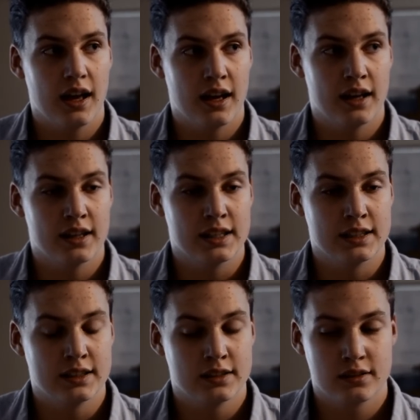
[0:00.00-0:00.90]

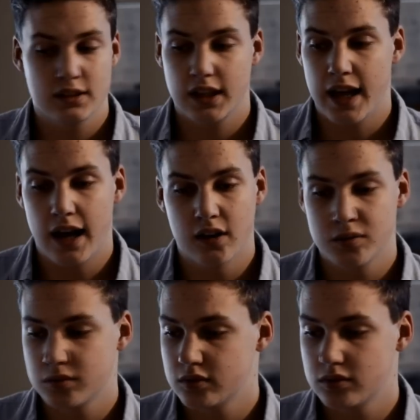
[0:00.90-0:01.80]
and yeah
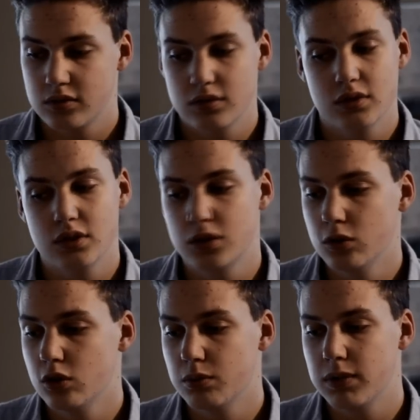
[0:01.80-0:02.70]

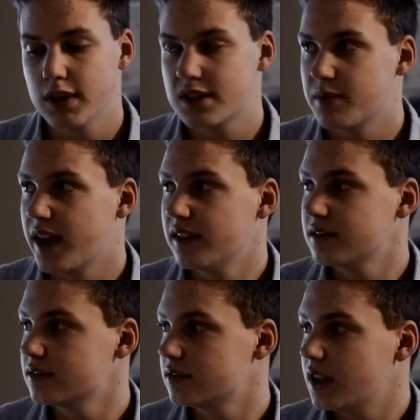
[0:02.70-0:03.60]
Google Plus man
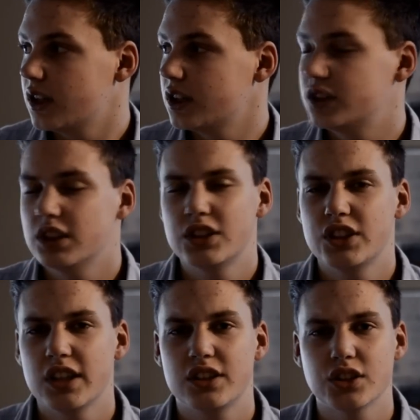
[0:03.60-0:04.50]
this, this
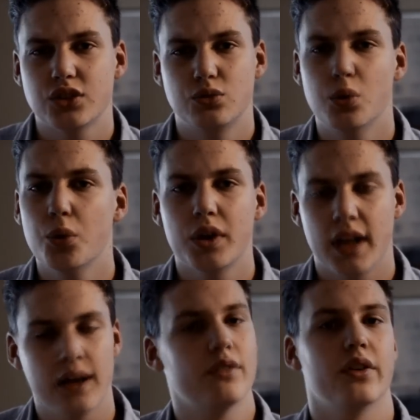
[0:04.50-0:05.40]
shit just ruined
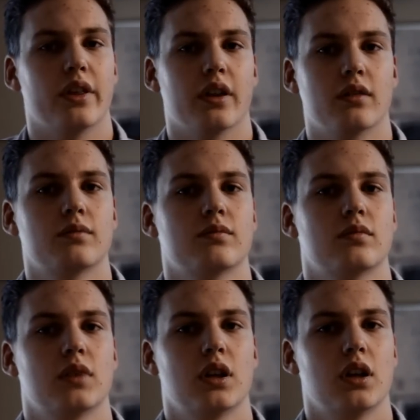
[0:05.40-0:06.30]
everything
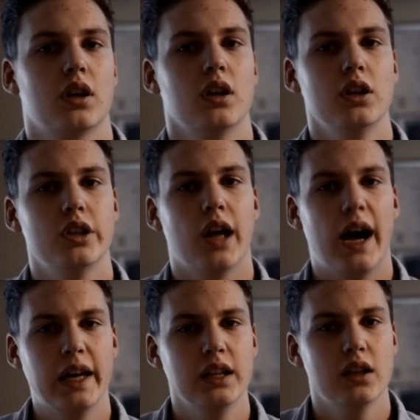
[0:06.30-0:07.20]

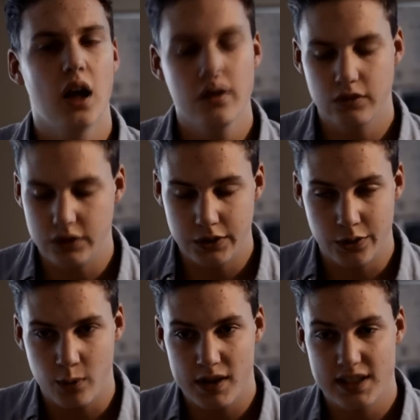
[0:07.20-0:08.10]
I love
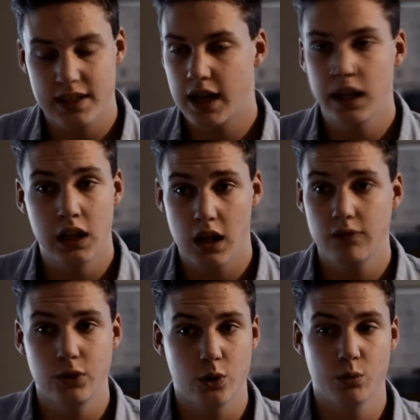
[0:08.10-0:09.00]
YouTube as I said I
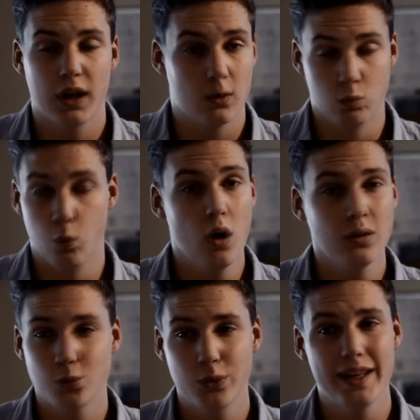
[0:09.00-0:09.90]
love YouTube like
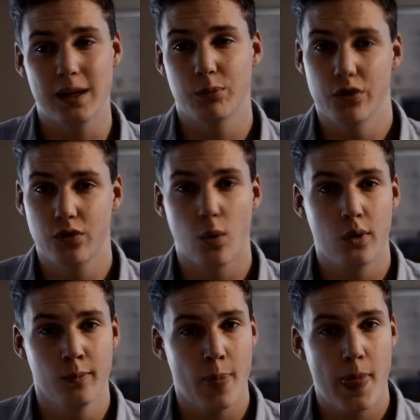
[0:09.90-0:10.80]
one week
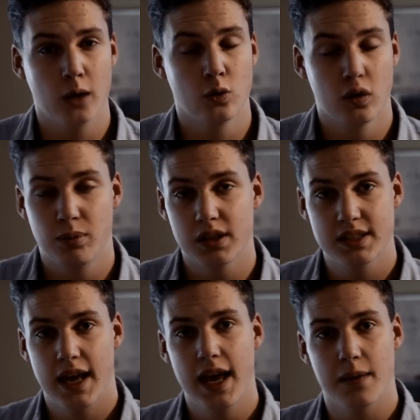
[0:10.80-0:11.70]
before Google
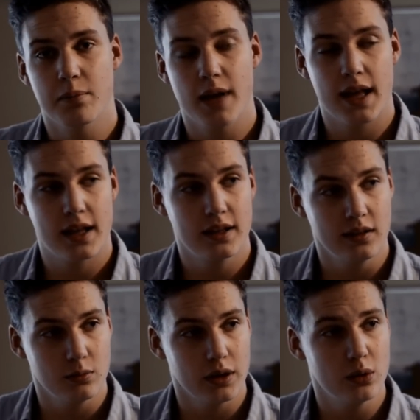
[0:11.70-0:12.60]
Plus came and uh,
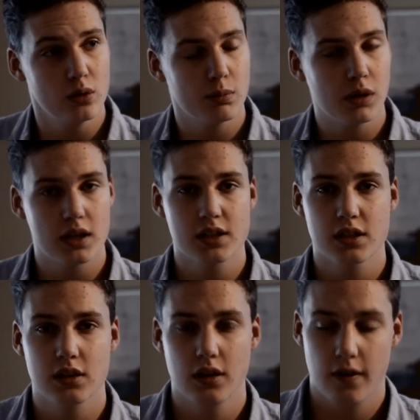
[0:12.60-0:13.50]
when Google
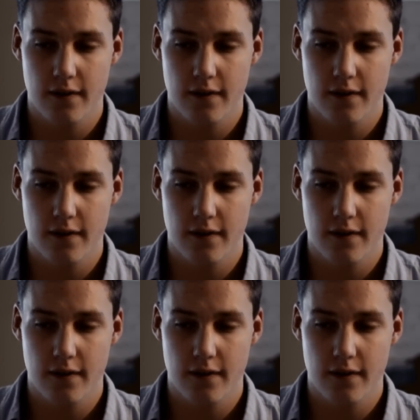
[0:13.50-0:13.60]
Plus